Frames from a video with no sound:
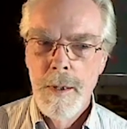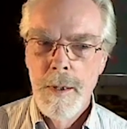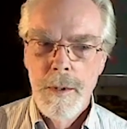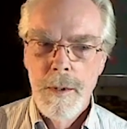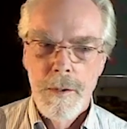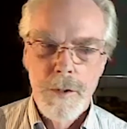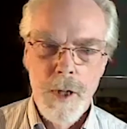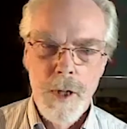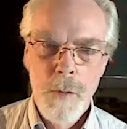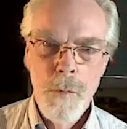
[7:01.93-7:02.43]

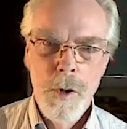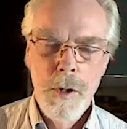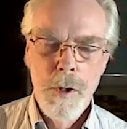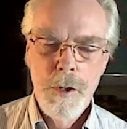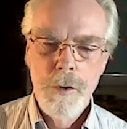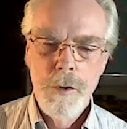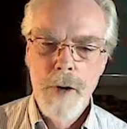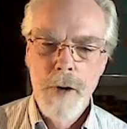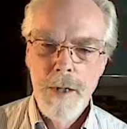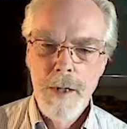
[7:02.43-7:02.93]
Some are
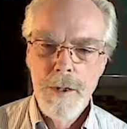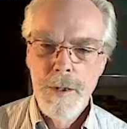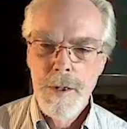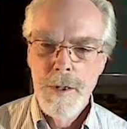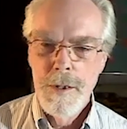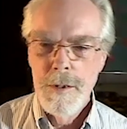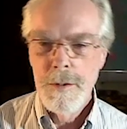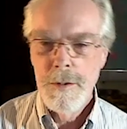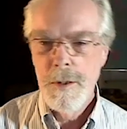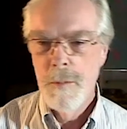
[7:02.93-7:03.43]

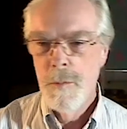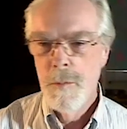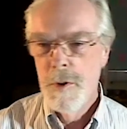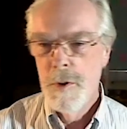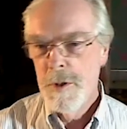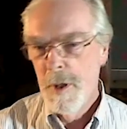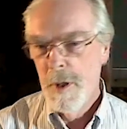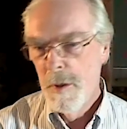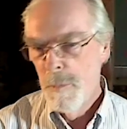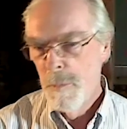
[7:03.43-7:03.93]
tragedies, some are
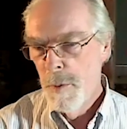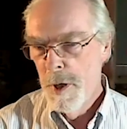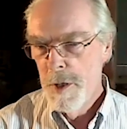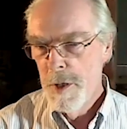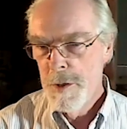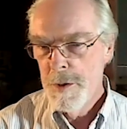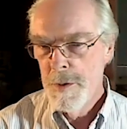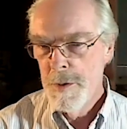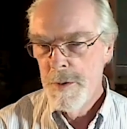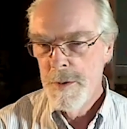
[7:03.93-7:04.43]

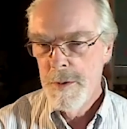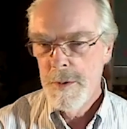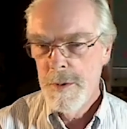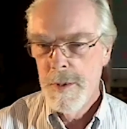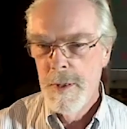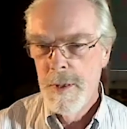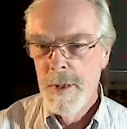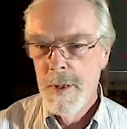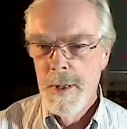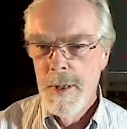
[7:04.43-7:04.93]
celebrations,
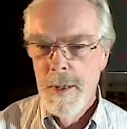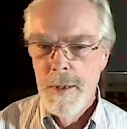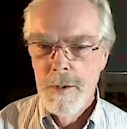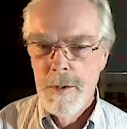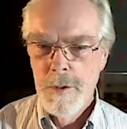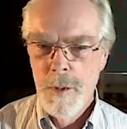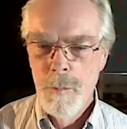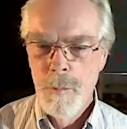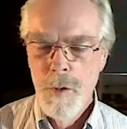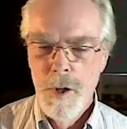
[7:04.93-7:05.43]

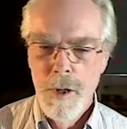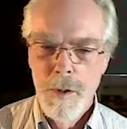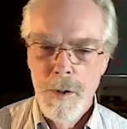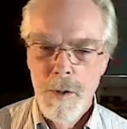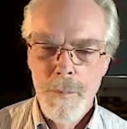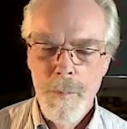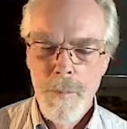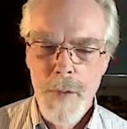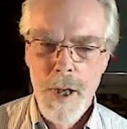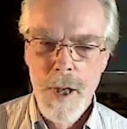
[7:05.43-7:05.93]
some
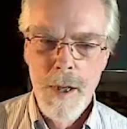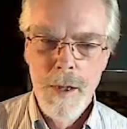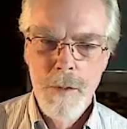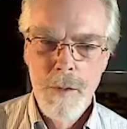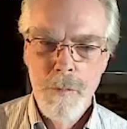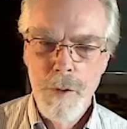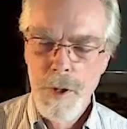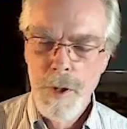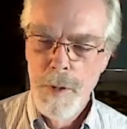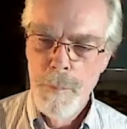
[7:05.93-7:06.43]
are
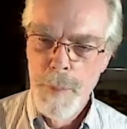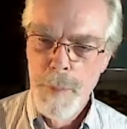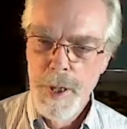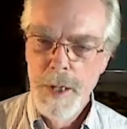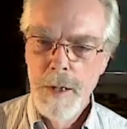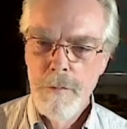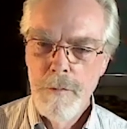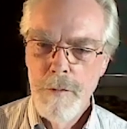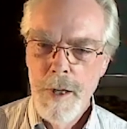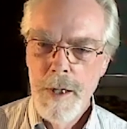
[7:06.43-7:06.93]
really
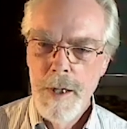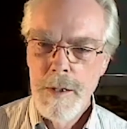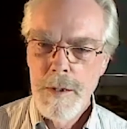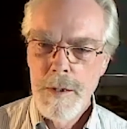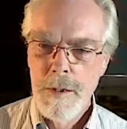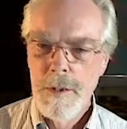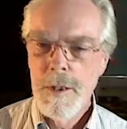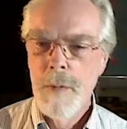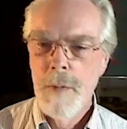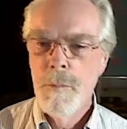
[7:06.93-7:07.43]
big events,
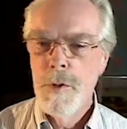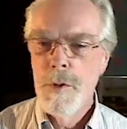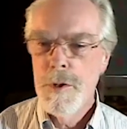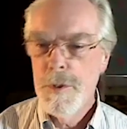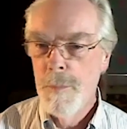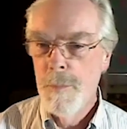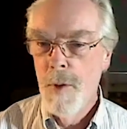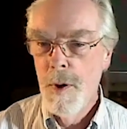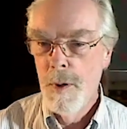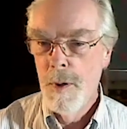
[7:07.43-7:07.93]
and some are
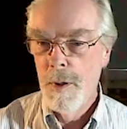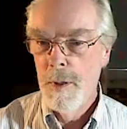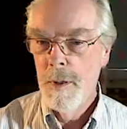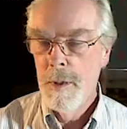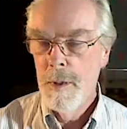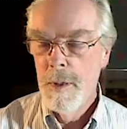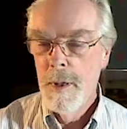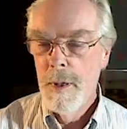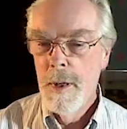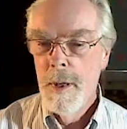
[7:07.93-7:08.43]
smaller.
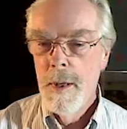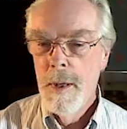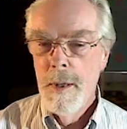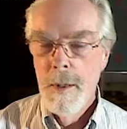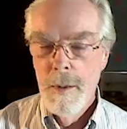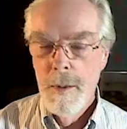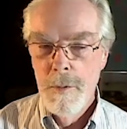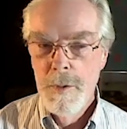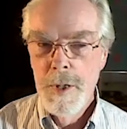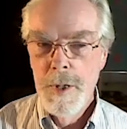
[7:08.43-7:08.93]

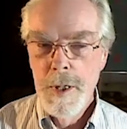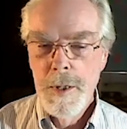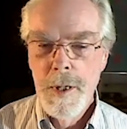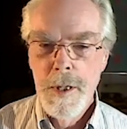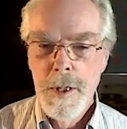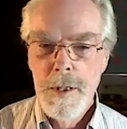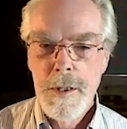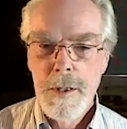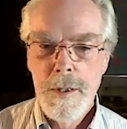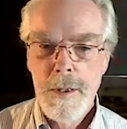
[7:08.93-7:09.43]
We did
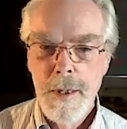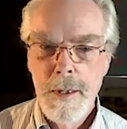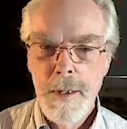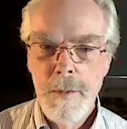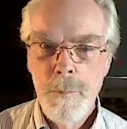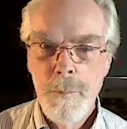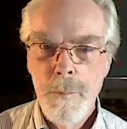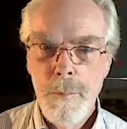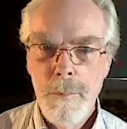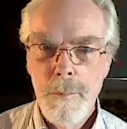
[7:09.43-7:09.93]
this
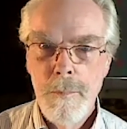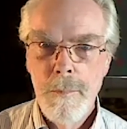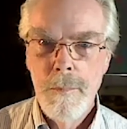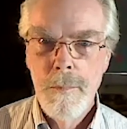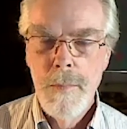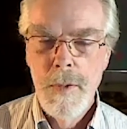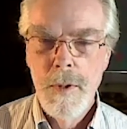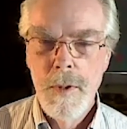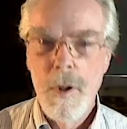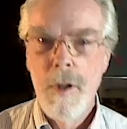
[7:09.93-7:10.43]
in
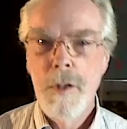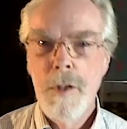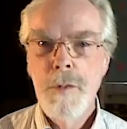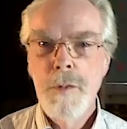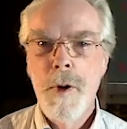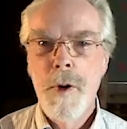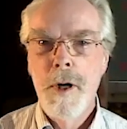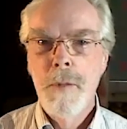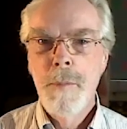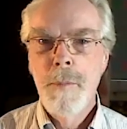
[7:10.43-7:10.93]
large
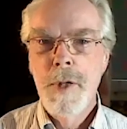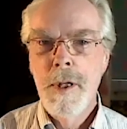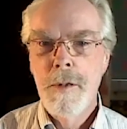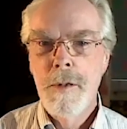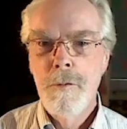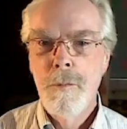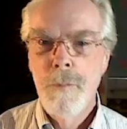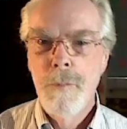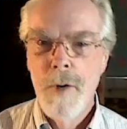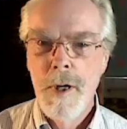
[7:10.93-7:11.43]
part because
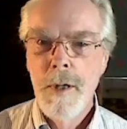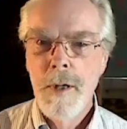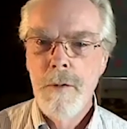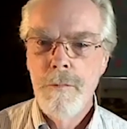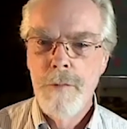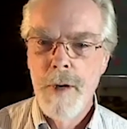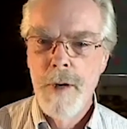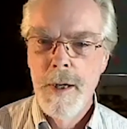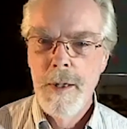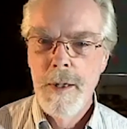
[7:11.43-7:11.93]
we wanted to
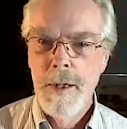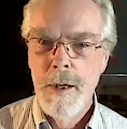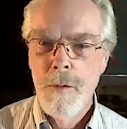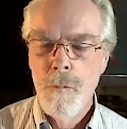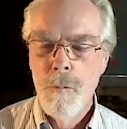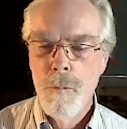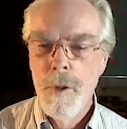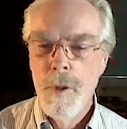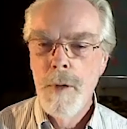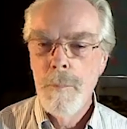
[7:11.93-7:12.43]
find out
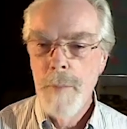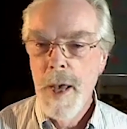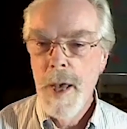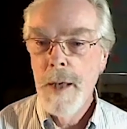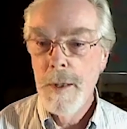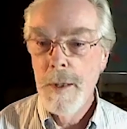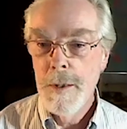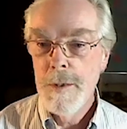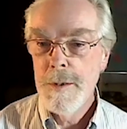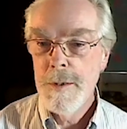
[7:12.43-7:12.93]
what
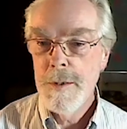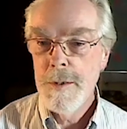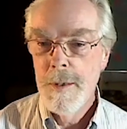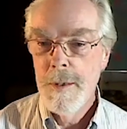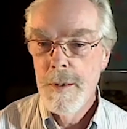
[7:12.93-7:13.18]
matters.